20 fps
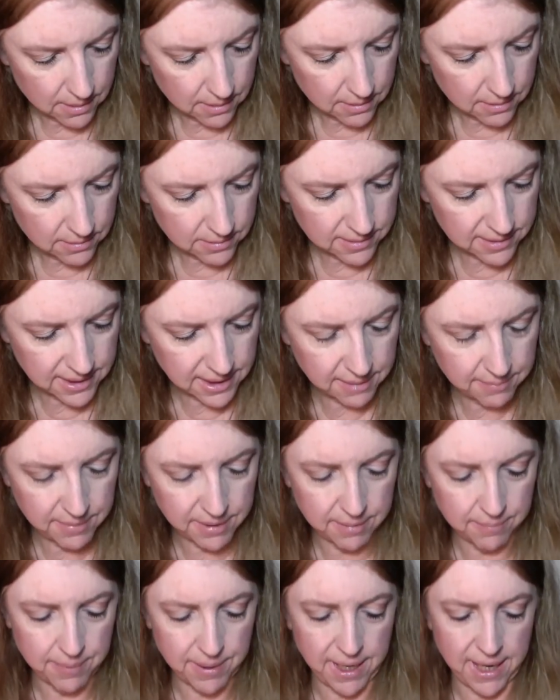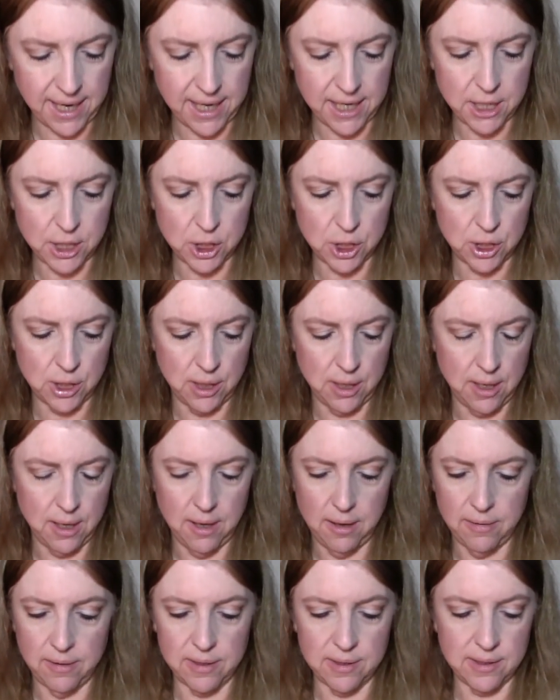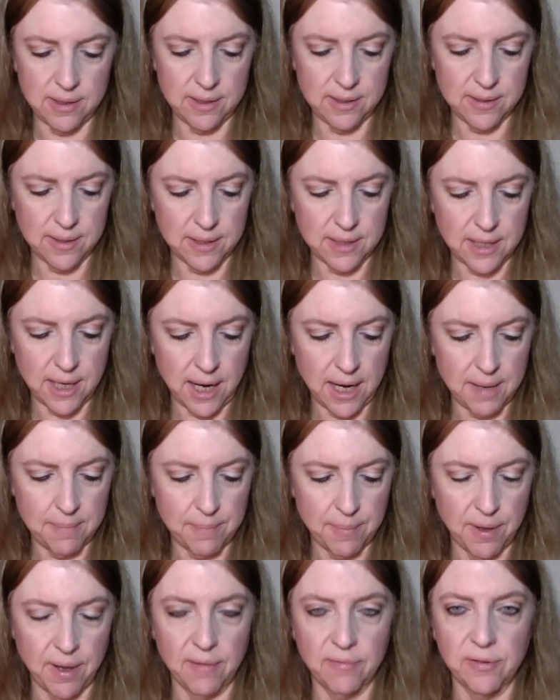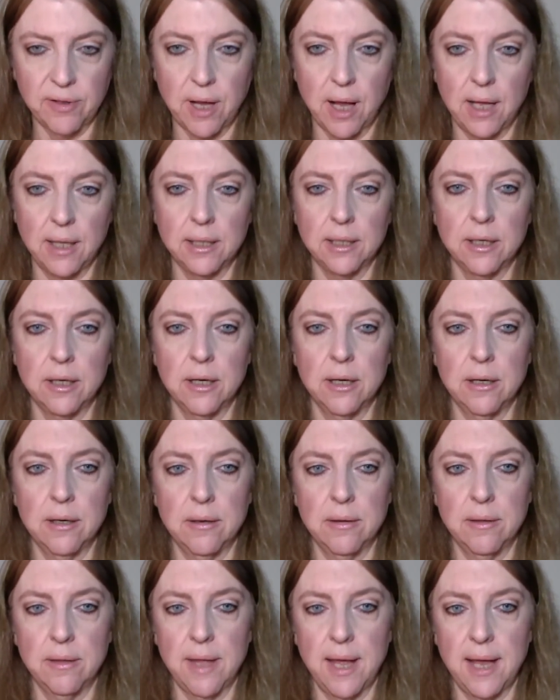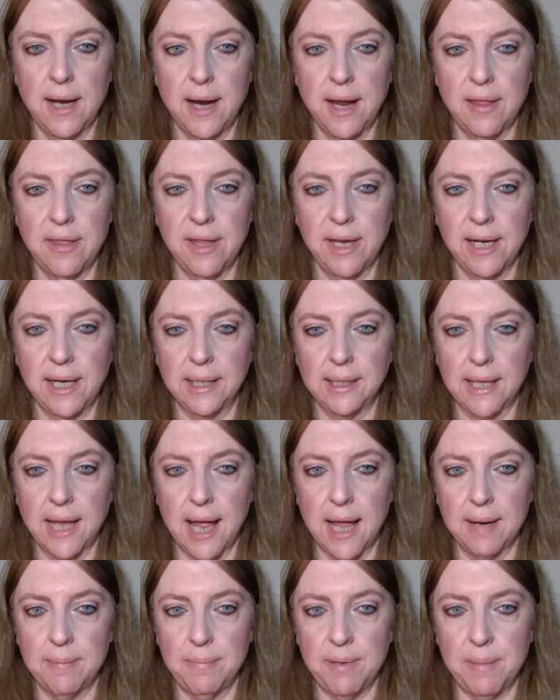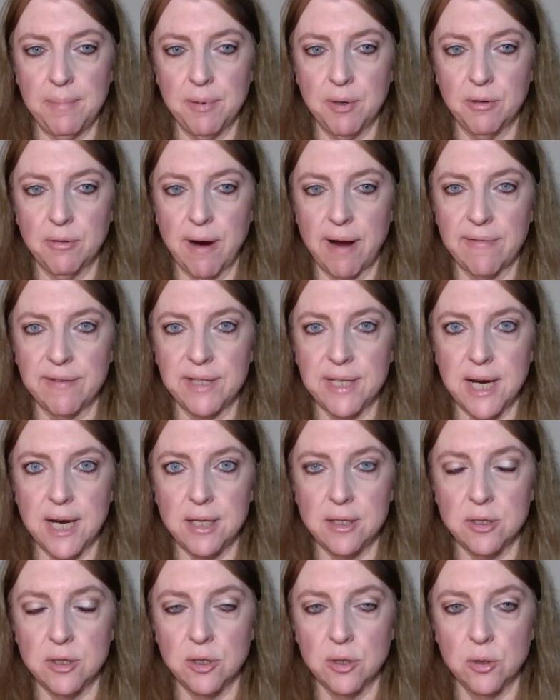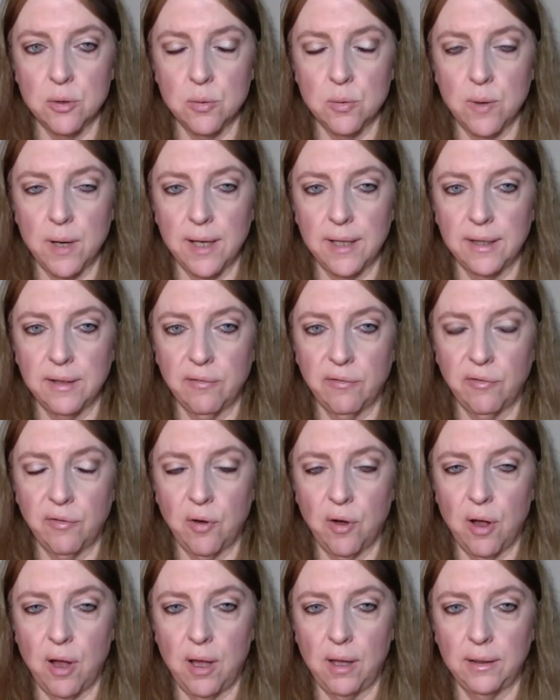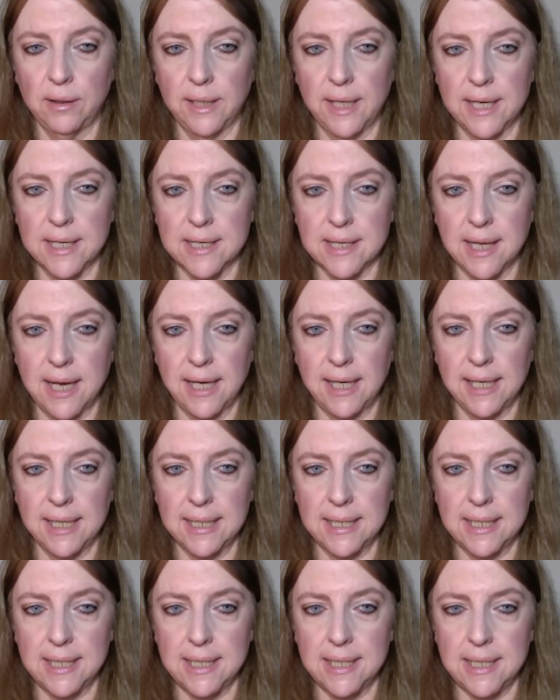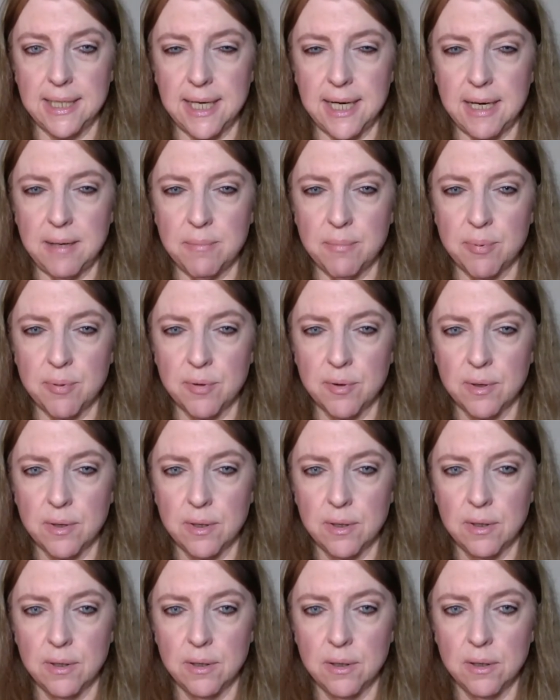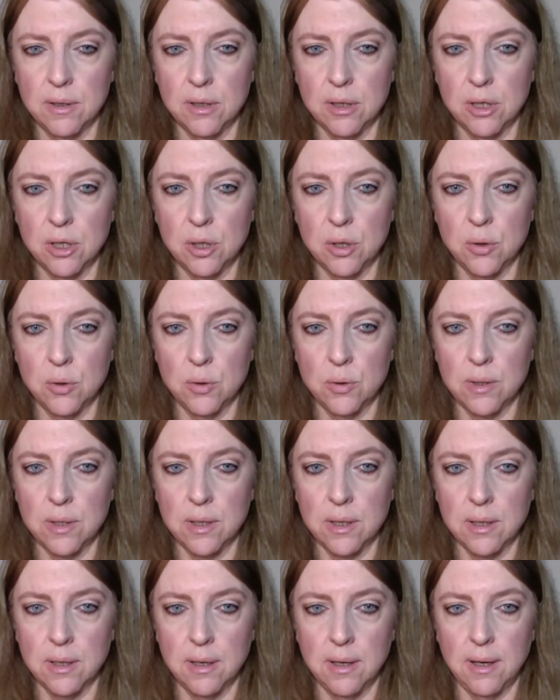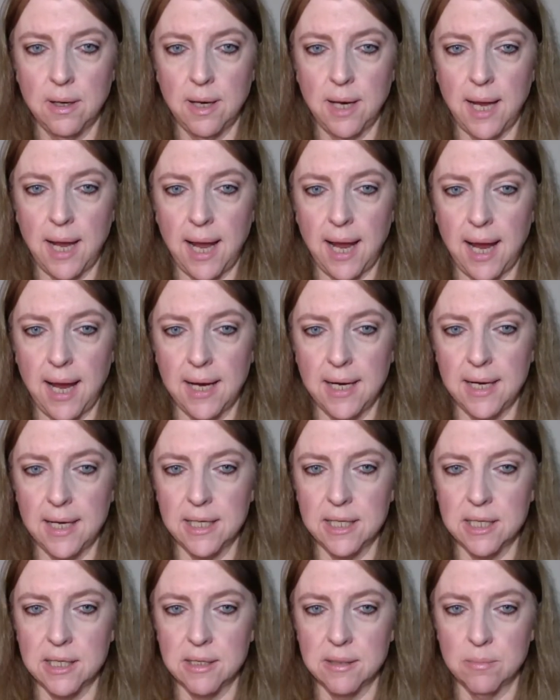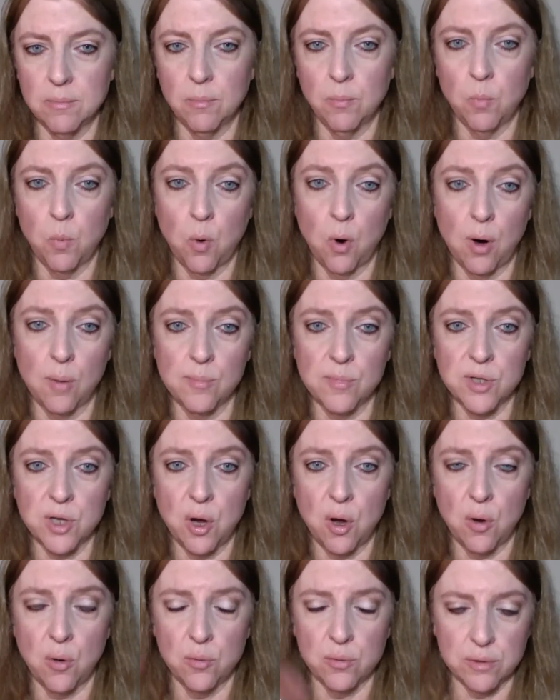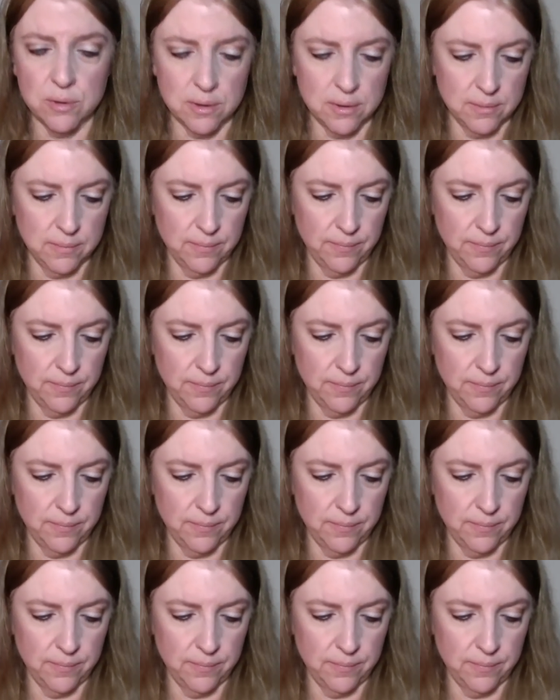Cinnamon Beige. This is the type of color that I think a lot of people gravitate to in the fall. It's like a deep nude and it's warm toned.